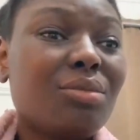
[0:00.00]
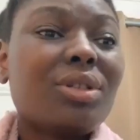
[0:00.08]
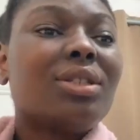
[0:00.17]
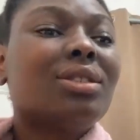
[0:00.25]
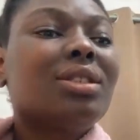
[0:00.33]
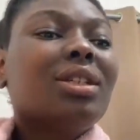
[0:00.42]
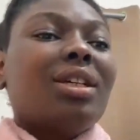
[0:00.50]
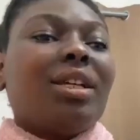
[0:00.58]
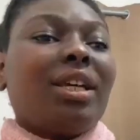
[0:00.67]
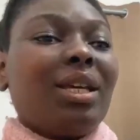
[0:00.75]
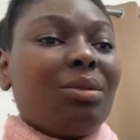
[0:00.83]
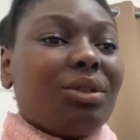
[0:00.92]
And
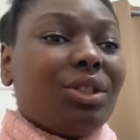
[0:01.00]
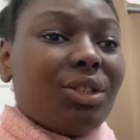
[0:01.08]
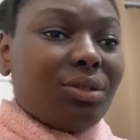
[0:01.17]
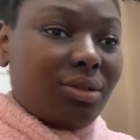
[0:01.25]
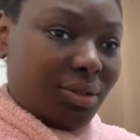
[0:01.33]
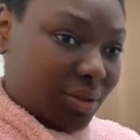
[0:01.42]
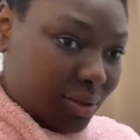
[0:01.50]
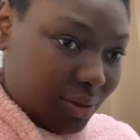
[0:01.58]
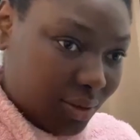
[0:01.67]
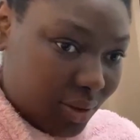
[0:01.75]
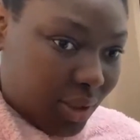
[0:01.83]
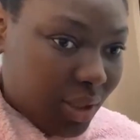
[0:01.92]
before I
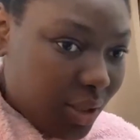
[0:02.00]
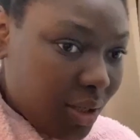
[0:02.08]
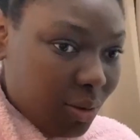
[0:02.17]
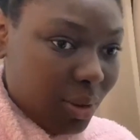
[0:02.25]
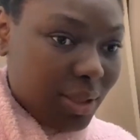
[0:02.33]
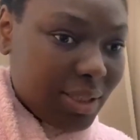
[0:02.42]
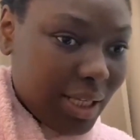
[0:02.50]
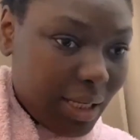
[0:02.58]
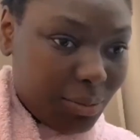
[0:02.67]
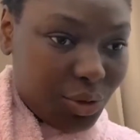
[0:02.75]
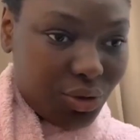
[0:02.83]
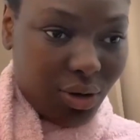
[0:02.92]
start, I'm going to put
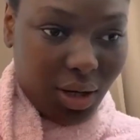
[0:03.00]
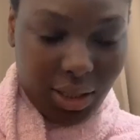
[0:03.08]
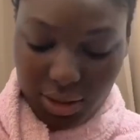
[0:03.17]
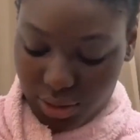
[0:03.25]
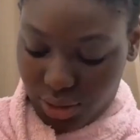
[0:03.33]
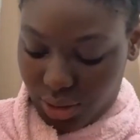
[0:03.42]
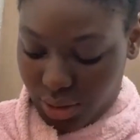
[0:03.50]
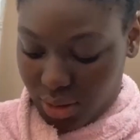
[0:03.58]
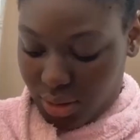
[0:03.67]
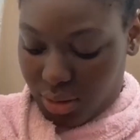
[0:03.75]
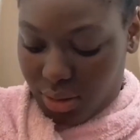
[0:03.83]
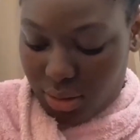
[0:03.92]
my pink
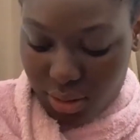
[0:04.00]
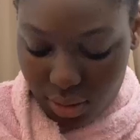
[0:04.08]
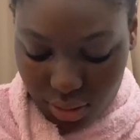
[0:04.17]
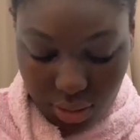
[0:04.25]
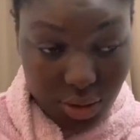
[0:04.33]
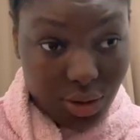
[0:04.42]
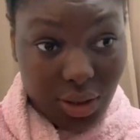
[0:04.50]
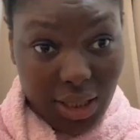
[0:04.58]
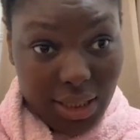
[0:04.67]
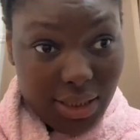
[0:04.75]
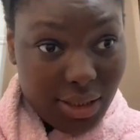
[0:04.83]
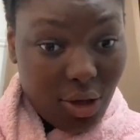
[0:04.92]
towel robe on
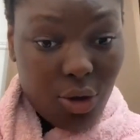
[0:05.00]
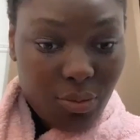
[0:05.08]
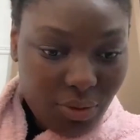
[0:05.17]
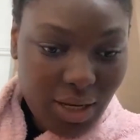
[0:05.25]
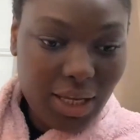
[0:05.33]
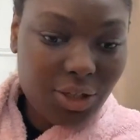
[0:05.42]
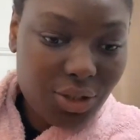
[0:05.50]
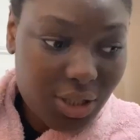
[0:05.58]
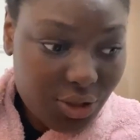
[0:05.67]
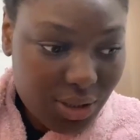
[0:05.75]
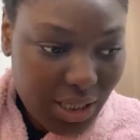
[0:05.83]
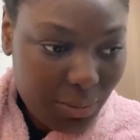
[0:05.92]
because
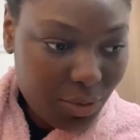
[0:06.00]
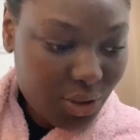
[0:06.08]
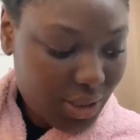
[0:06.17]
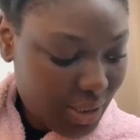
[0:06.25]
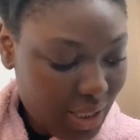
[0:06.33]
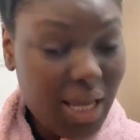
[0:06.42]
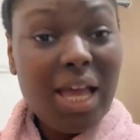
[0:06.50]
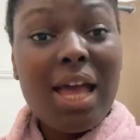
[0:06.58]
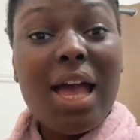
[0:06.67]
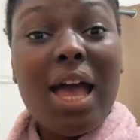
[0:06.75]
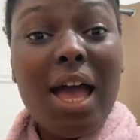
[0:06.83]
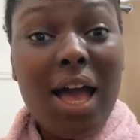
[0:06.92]
I am not about to wet
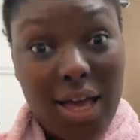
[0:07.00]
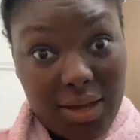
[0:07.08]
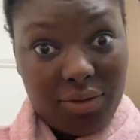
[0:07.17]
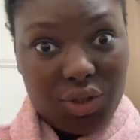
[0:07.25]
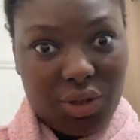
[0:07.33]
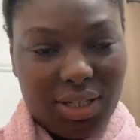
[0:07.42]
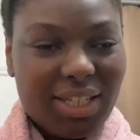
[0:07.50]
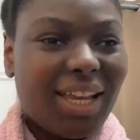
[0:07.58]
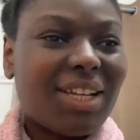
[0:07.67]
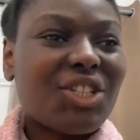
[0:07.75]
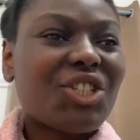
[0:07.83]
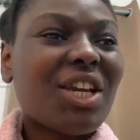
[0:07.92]
my
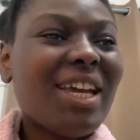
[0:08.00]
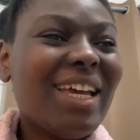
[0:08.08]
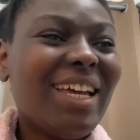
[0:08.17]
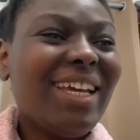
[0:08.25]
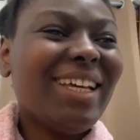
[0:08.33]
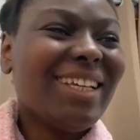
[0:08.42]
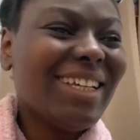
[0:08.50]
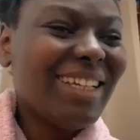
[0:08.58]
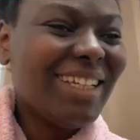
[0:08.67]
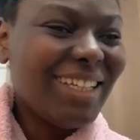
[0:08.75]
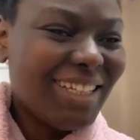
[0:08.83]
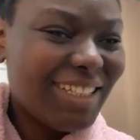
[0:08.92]
top, because
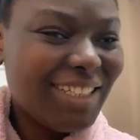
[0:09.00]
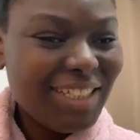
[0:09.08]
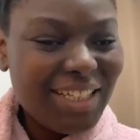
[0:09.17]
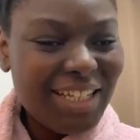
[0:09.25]
that's what I'm using